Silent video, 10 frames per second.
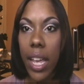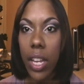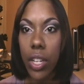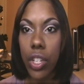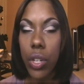
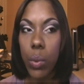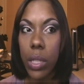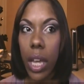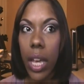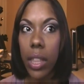and she
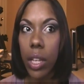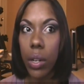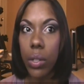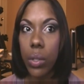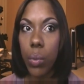was like,
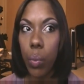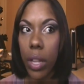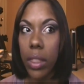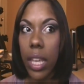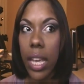"There's
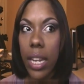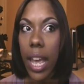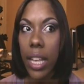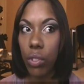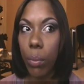one thing that has